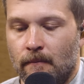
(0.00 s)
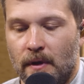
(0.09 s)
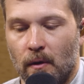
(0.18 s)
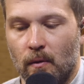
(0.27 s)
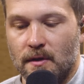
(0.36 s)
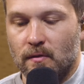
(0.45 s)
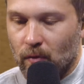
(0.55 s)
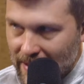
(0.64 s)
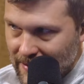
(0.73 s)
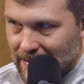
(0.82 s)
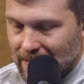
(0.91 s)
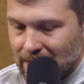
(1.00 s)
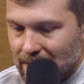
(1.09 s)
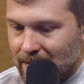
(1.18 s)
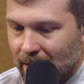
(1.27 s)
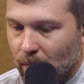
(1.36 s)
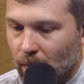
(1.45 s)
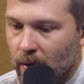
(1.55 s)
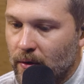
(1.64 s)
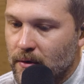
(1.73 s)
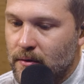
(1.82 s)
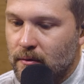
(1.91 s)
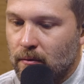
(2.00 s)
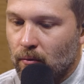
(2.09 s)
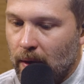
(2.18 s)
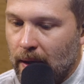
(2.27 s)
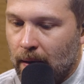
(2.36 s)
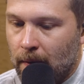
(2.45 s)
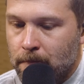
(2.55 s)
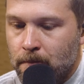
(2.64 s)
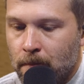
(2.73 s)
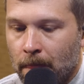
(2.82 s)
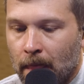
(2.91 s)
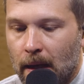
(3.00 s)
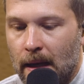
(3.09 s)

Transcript: There was races that runners ran. Mm-hmm.